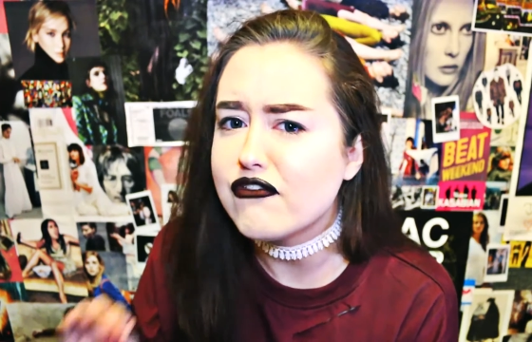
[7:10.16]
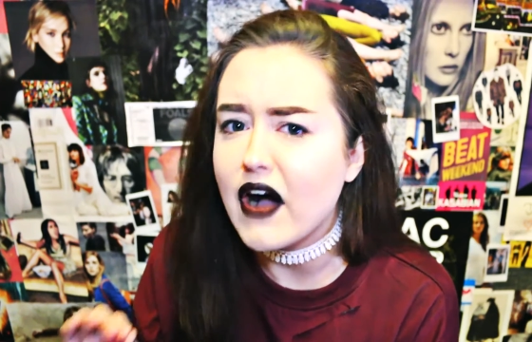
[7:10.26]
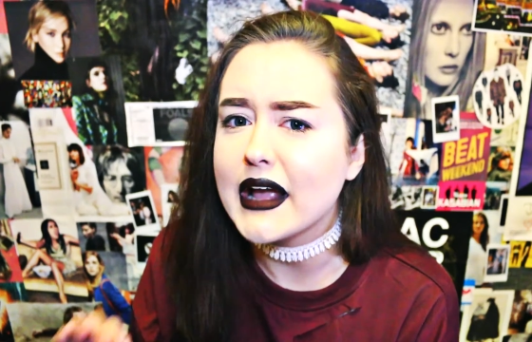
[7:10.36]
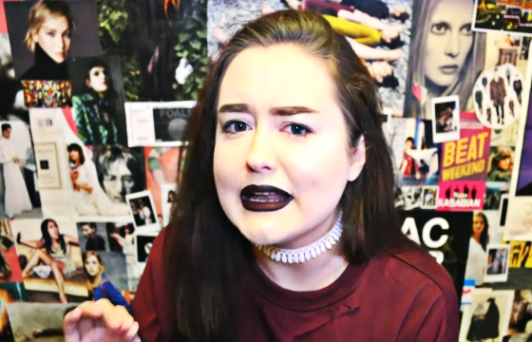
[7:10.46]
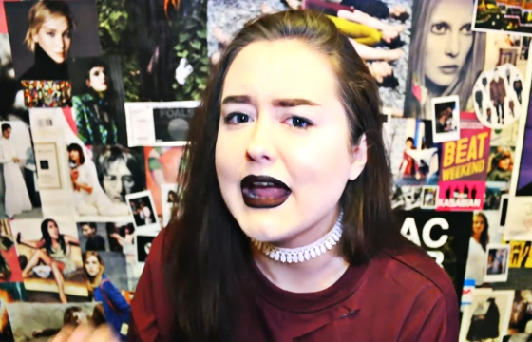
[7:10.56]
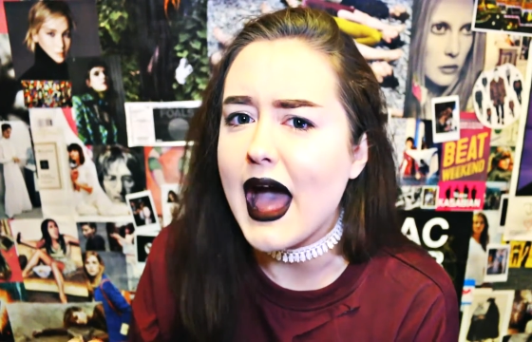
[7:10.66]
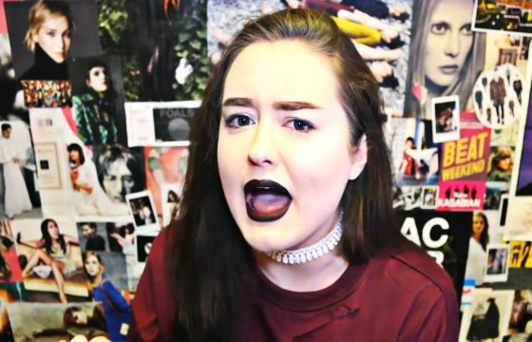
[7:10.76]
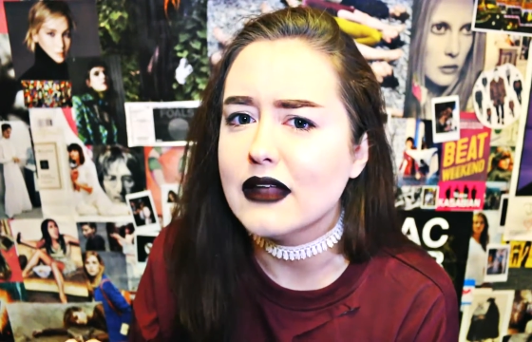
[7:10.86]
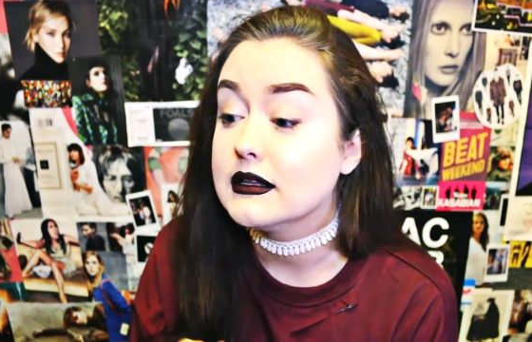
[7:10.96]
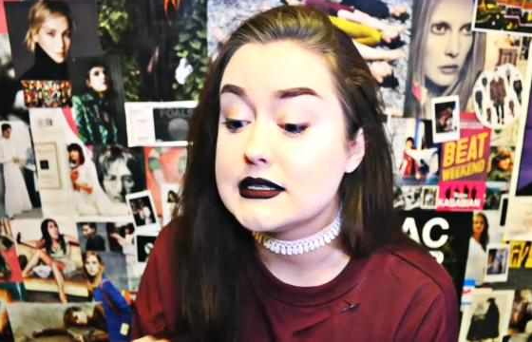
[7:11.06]
Speaker 1: fucking
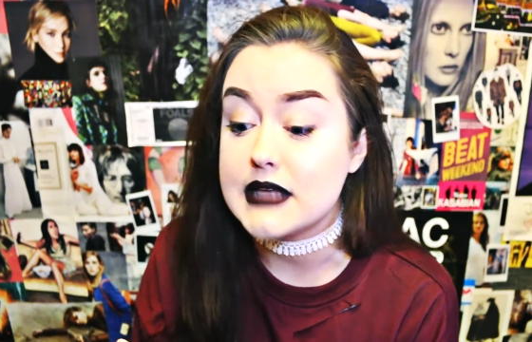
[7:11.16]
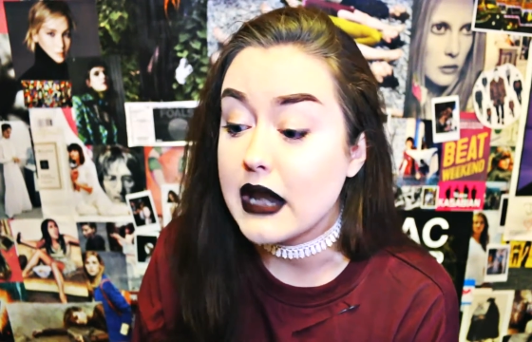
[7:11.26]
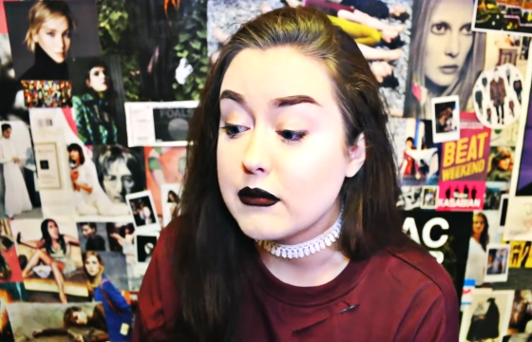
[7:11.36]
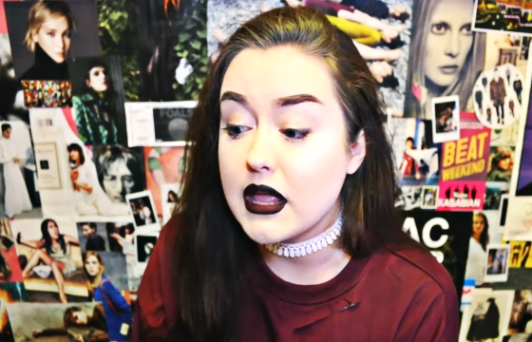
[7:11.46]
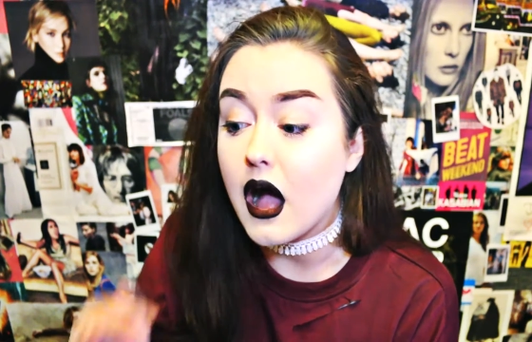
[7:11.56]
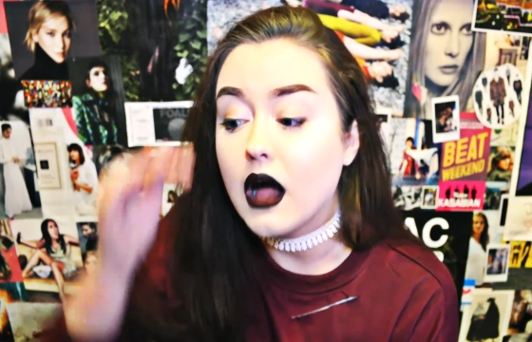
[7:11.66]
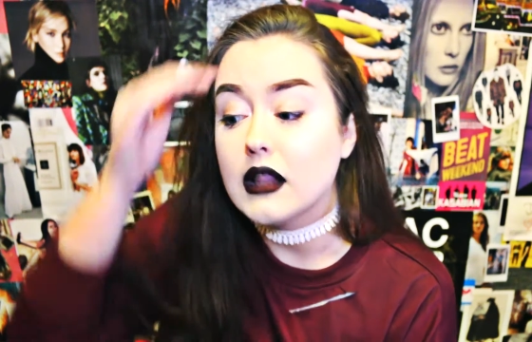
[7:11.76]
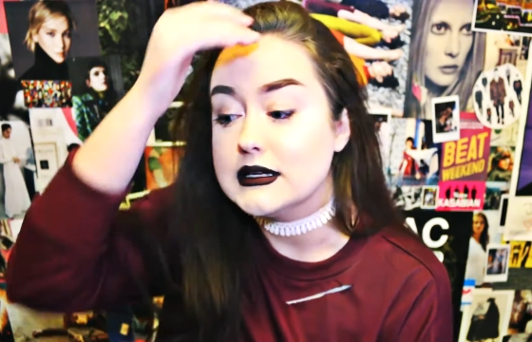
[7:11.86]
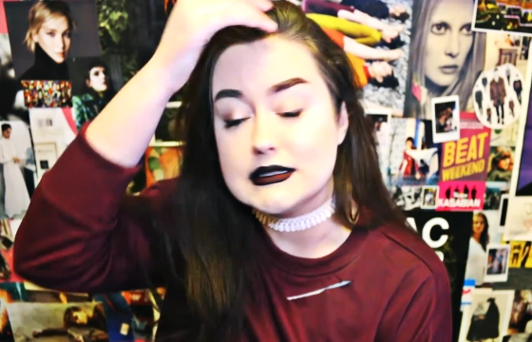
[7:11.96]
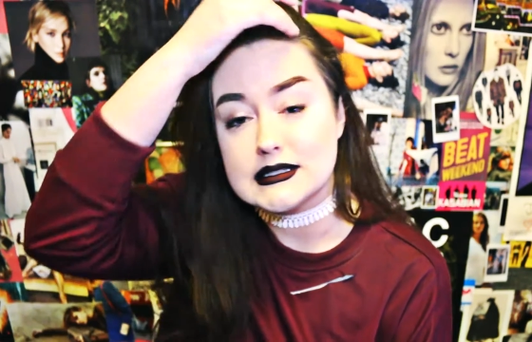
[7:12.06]
head. This anime,
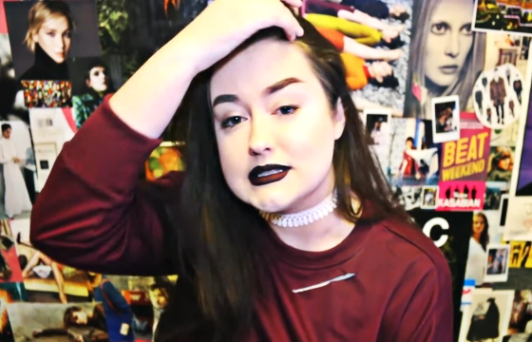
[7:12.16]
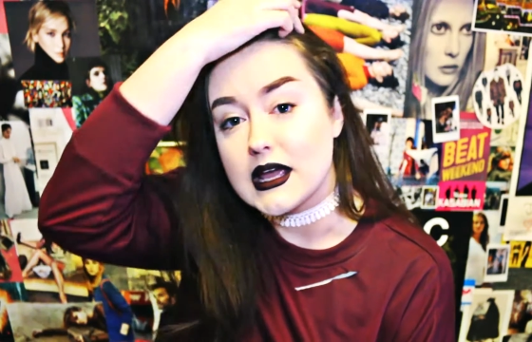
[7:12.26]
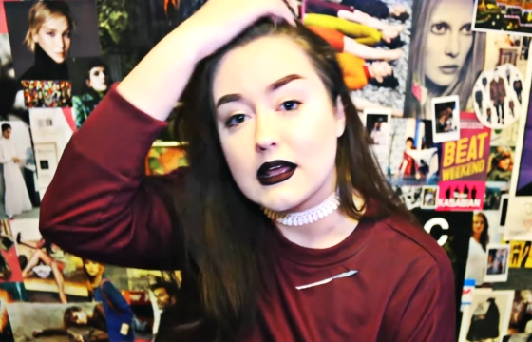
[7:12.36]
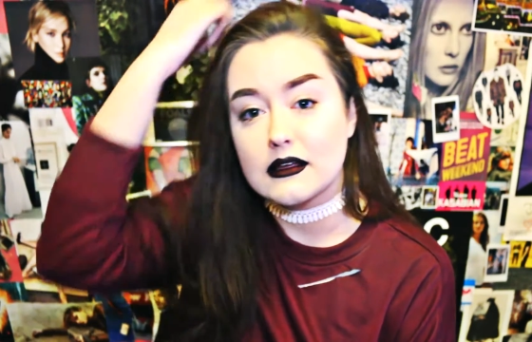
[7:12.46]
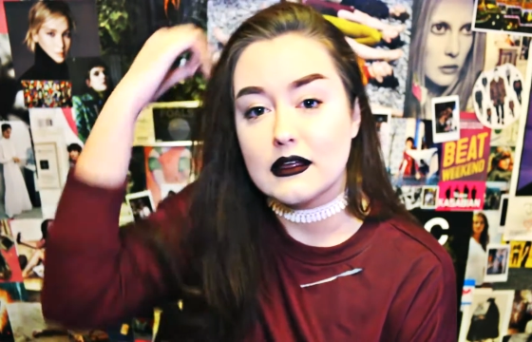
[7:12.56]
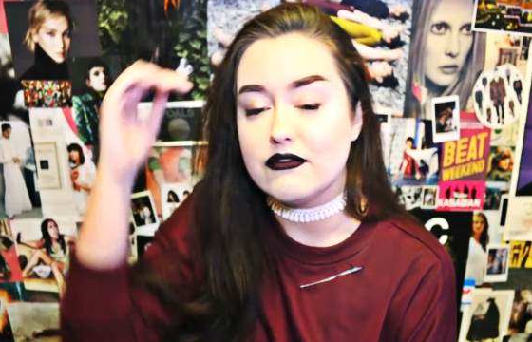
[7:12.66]
y'all, it's sick.